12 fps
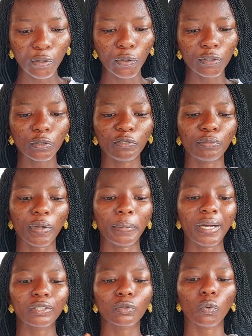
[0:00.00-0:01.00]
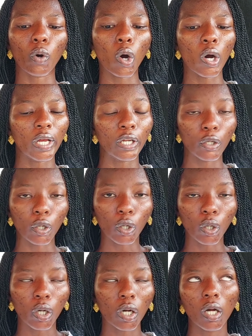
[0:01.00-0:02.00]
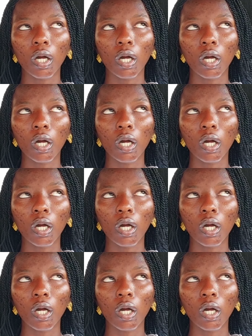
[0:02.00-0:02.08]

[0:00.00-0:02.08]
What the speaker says: You want to remember to oil your